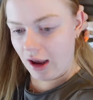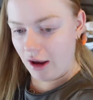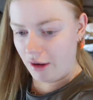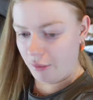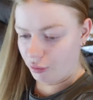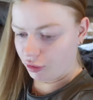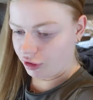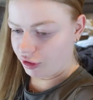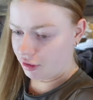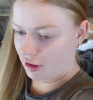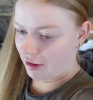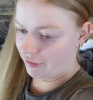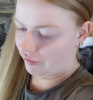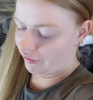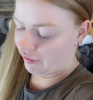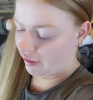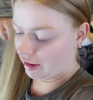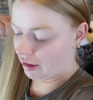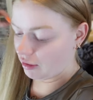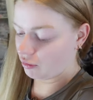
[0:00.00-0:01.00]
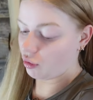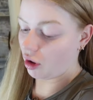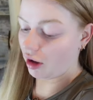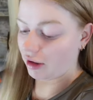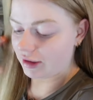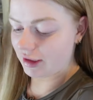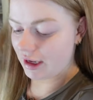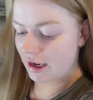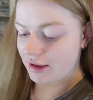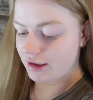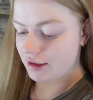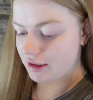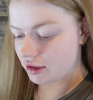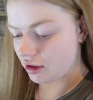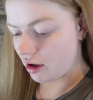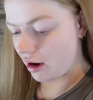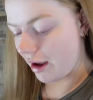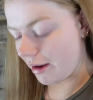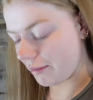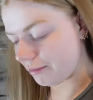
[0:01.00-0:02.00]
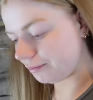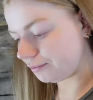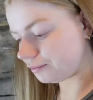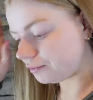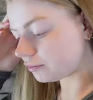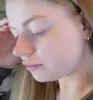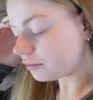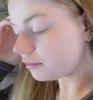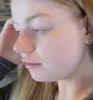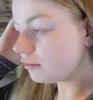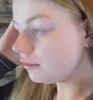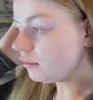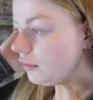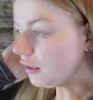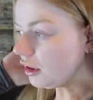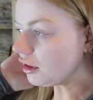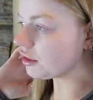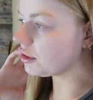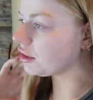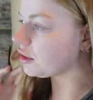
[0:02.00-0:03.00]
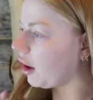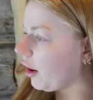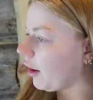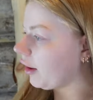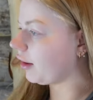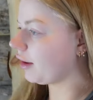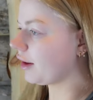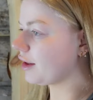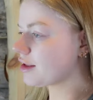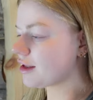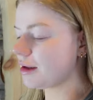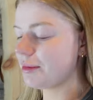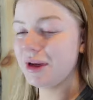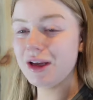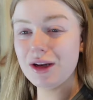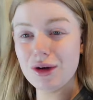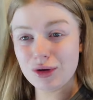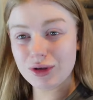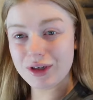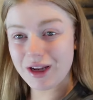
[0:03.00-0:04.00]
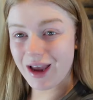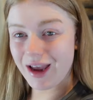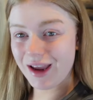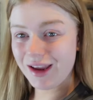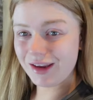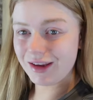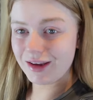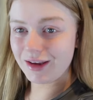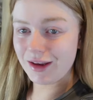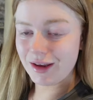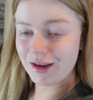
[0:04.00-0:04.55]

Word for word: and we're doing everything in one day this time. So it's gonna be a long day,